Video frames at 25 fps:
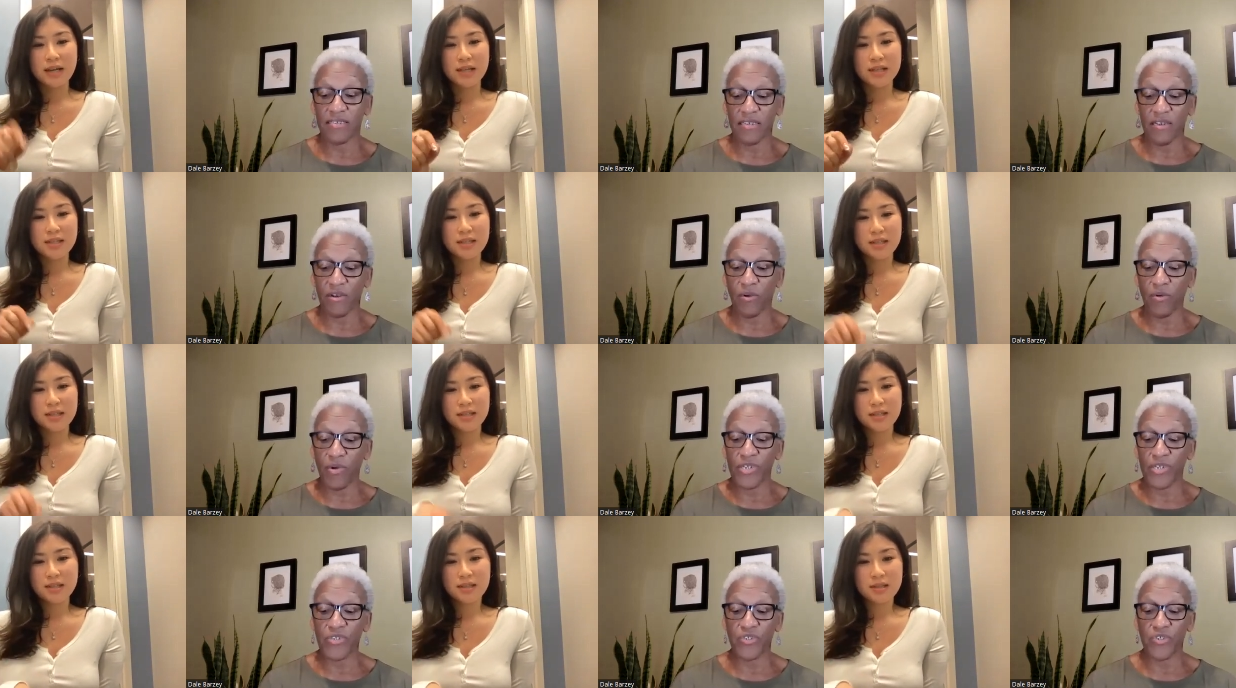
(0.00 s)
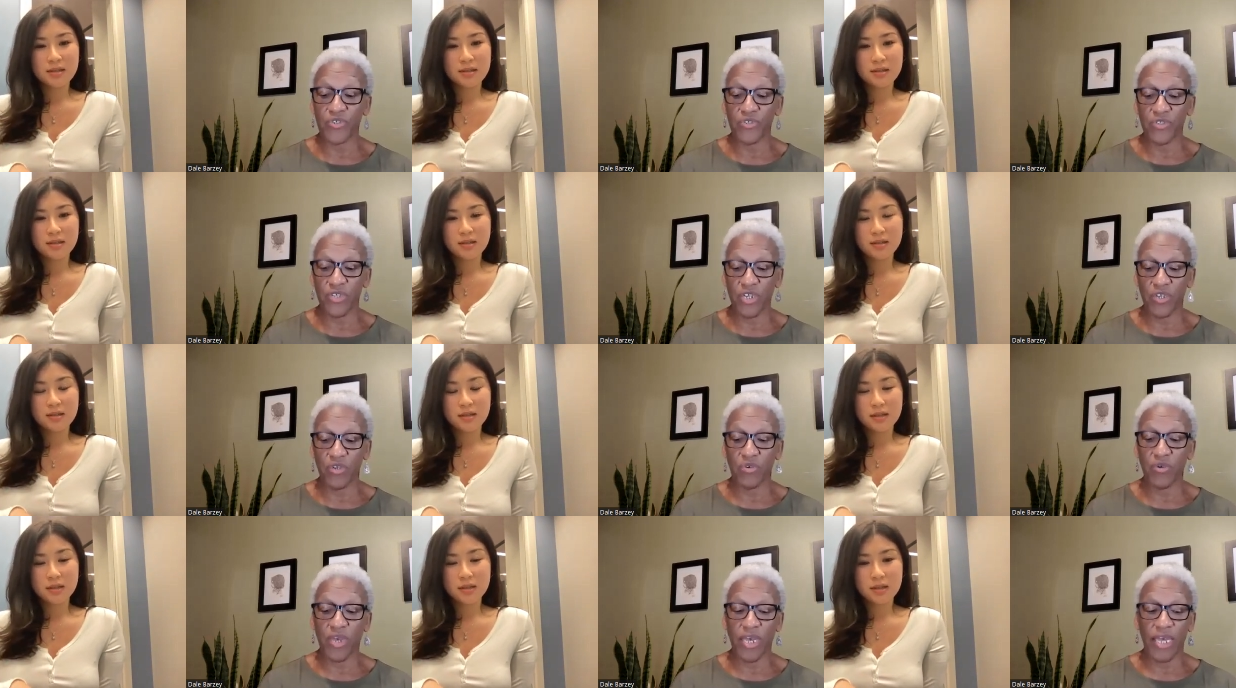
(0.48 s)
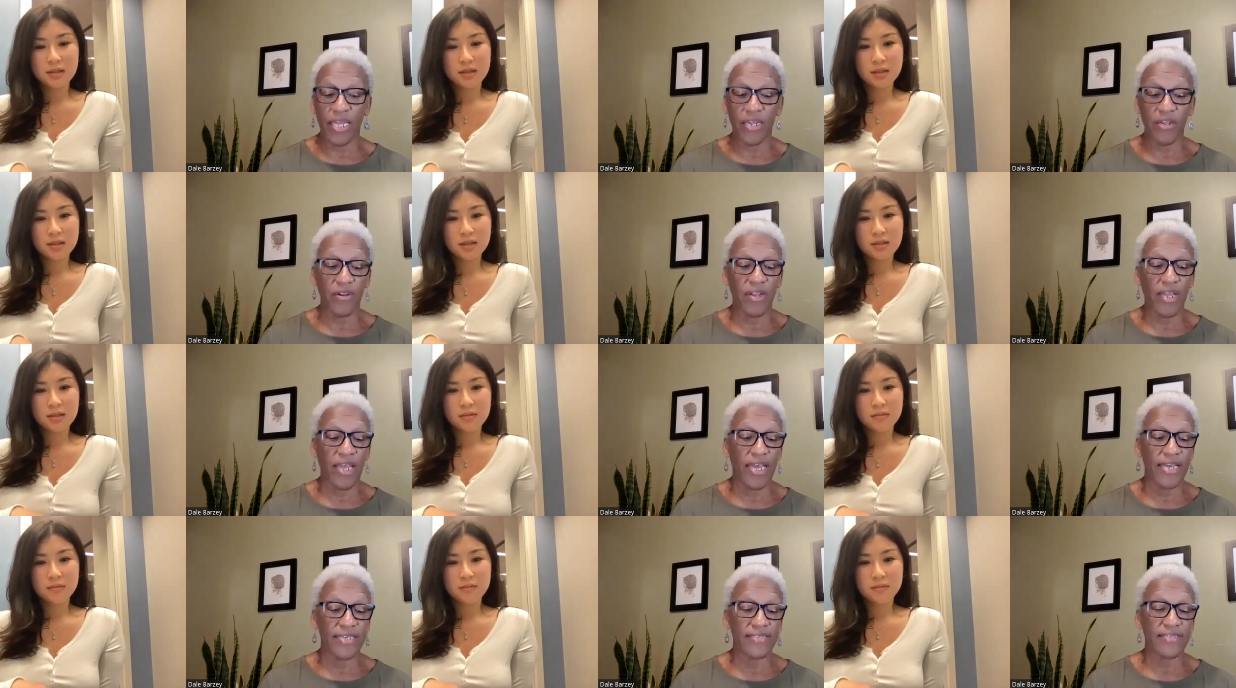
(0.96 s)
Speaker 1: as a as a question that
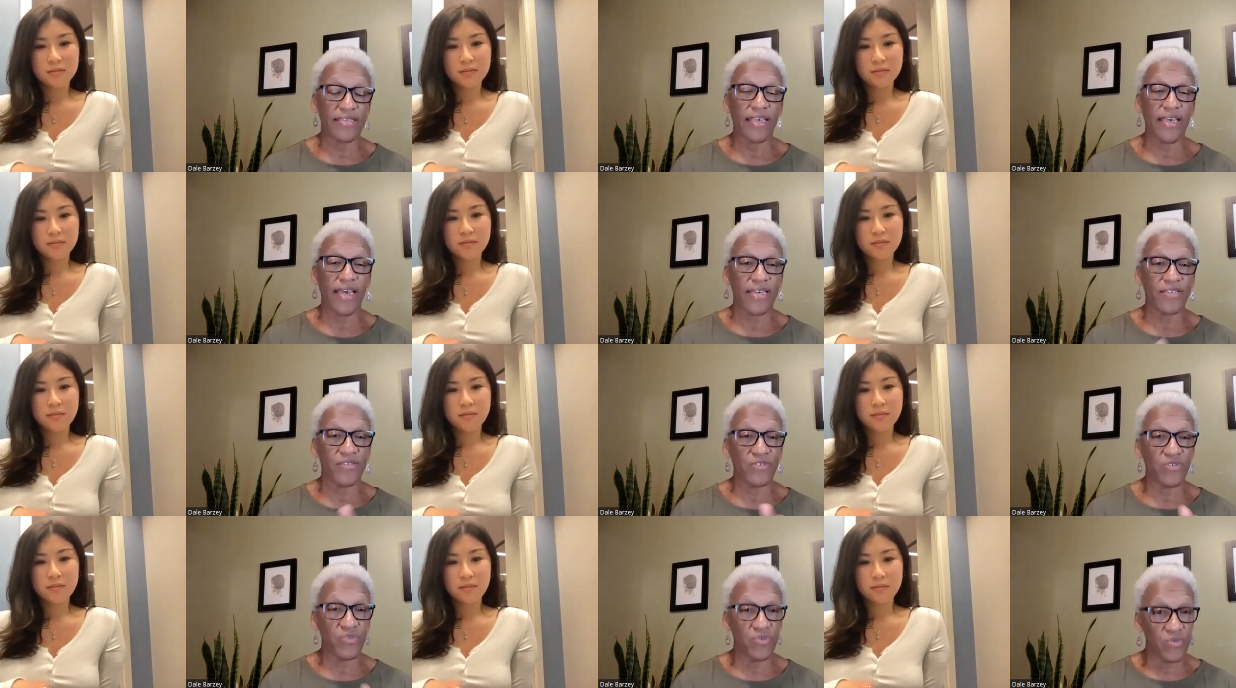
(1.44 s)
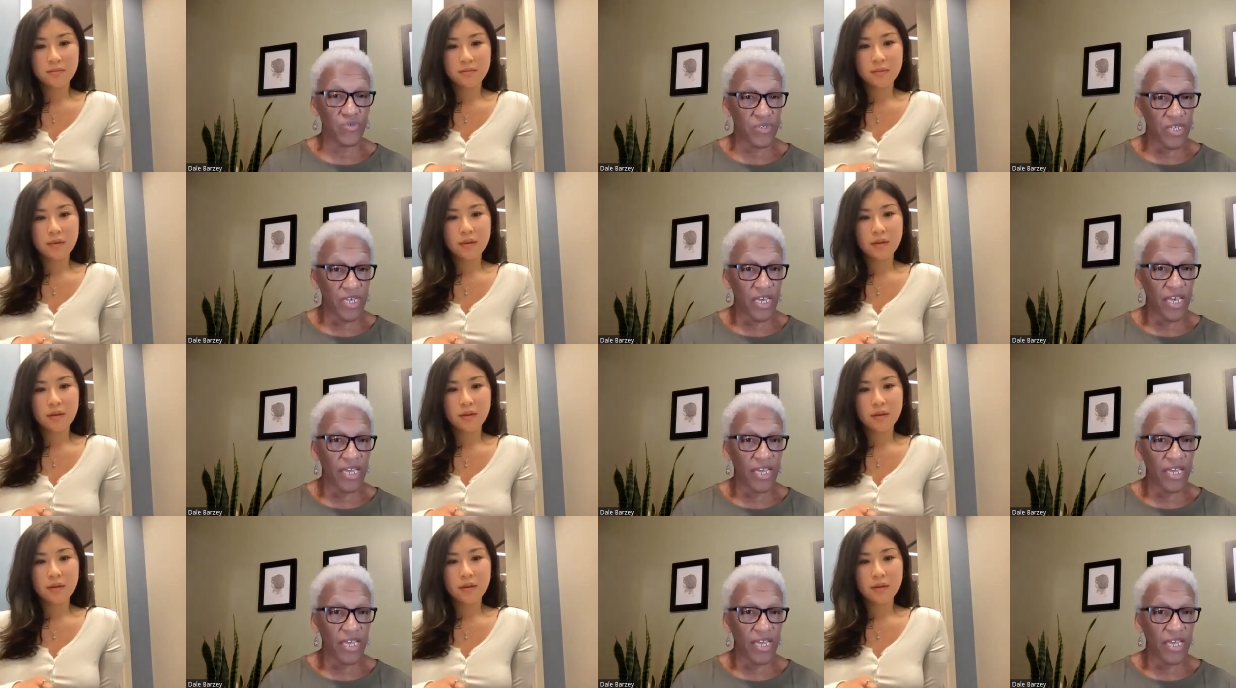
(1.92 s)
you cannot ask, as